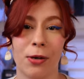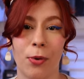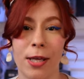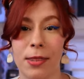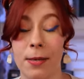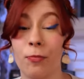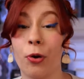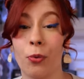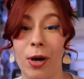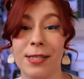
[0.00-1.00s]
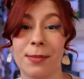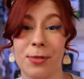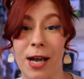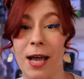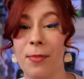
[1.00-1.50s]
and white theme for quite
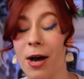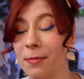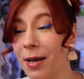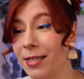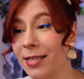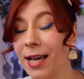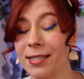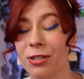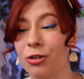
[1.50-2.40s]
some time on my desk.